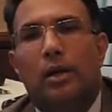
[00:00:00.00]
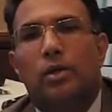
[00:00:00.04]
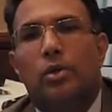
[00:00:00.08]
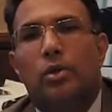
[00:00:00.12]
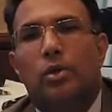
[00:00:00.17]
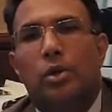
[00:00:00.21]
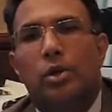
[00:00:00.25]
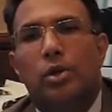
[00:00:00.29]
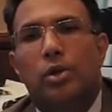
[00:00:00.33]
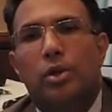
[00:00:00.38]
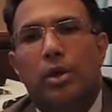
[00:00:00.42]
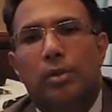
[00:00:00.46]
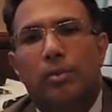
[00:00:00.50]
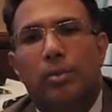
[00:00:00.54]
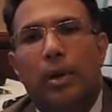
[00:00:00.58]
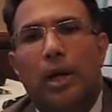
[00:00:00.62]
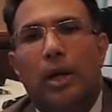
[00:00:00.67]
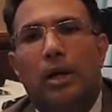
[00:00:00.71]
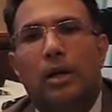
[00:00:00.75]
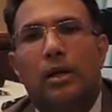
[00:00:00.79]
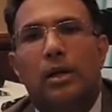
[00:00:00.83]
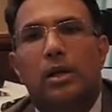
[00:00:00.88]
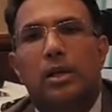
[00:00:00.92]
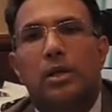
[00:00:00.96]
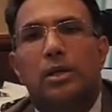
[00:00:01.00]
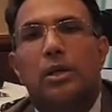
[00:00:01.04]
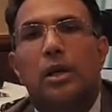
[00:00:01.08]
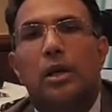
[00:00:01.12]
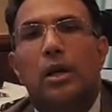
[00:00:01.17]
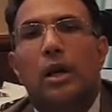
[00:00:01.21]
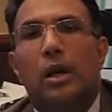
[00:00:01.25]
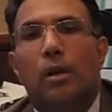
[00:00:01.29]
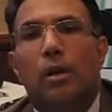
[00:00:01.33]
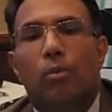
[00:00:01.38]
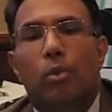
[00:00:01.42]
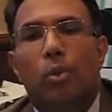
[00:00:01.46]
solution partners
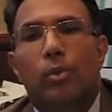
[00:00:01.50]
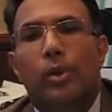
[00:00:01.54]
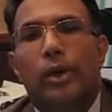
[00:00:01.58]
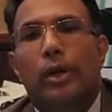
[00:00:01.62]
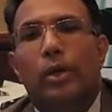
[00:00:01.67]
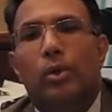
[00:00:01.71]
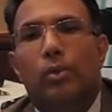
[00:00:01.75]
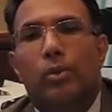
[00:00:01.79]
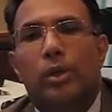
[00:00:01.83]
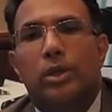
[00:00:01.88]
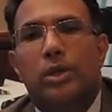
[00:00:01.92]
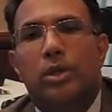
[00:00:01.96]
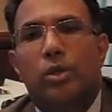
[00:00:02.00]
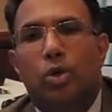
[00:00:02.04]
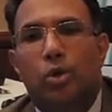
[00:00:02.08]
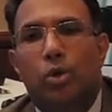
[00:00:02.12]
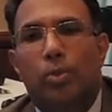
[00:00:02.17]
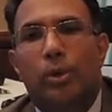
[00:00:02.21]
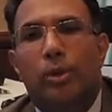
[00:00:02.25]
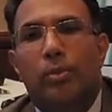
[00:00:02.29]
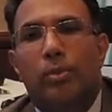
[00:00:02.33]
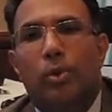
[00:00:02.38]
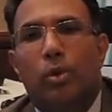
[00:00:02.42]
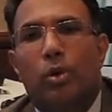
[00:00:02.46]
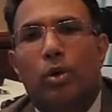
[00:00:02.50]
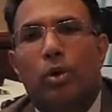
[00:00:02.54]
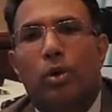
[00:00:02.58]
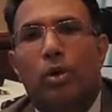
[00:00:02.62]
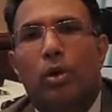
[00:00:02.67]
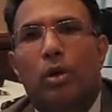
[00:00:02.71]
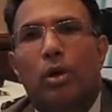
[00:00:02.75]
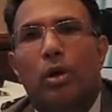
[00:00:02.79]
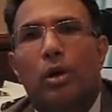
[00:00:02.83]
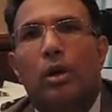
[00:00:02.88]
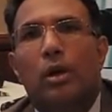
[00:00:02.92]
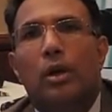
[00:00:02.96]
moving towards an open
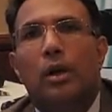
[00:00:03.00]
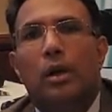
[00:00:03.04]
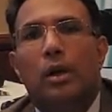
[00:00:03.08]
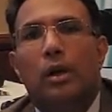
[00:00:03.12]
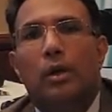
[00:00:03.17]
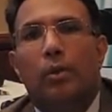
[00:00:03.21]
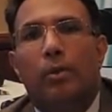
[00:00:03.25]
protocol